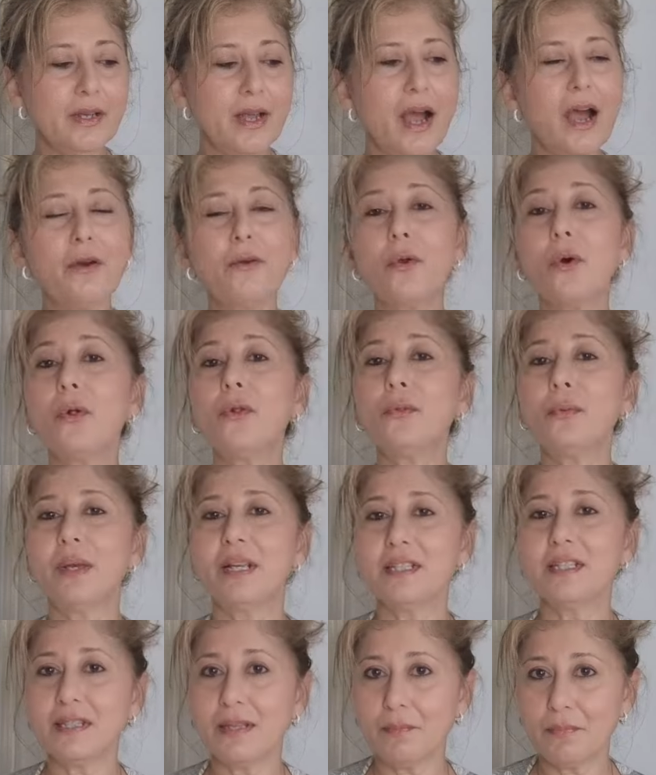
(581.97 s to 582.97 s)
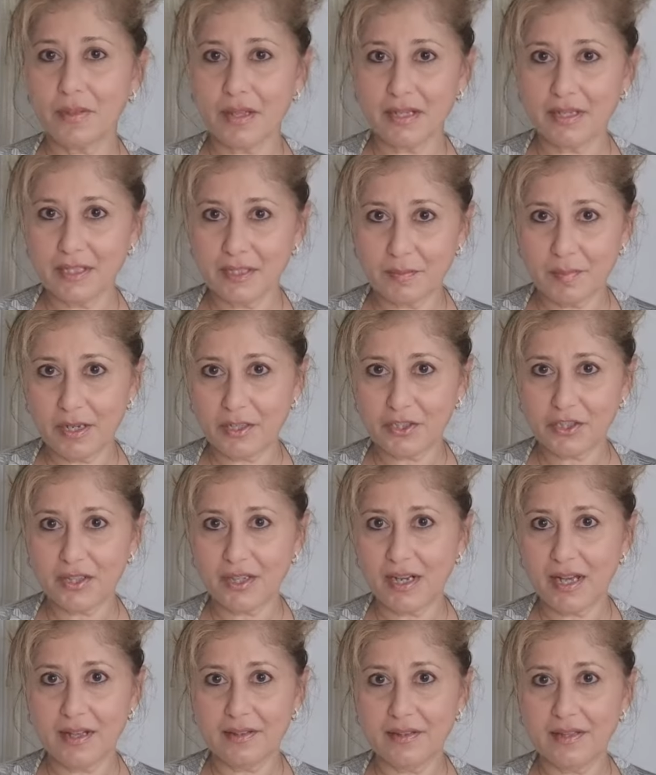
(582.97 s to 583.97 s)
are always something
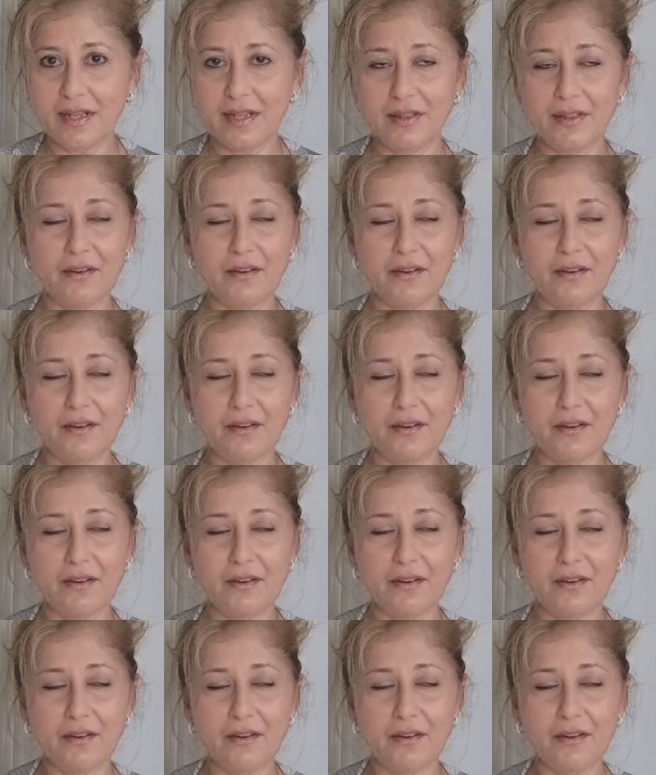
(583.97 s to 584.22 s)
special, aren't they?